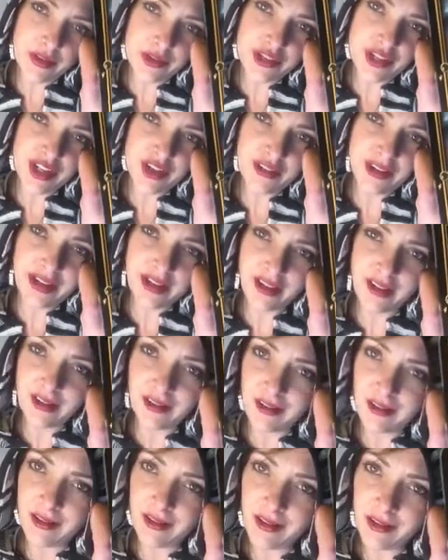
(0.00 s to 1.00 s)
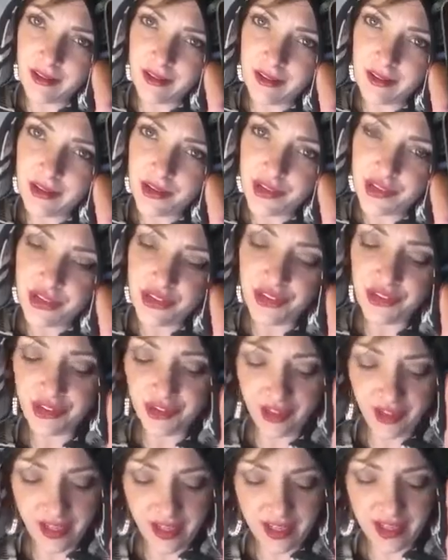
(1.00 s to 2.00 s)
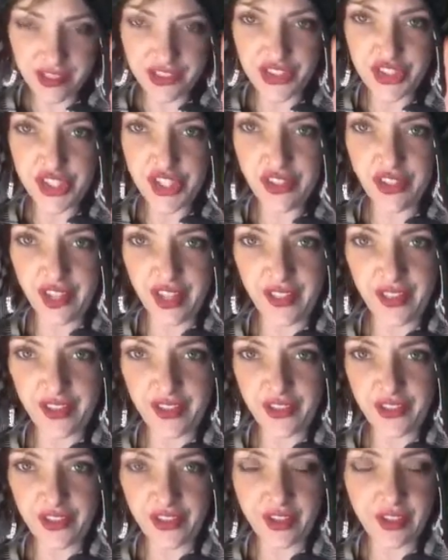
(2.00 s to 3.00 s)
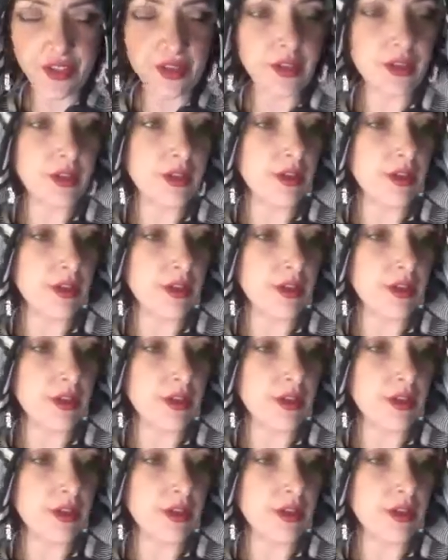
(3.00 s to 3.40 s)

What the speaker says: your chariot at all. You're gonna kind of chill on this shit.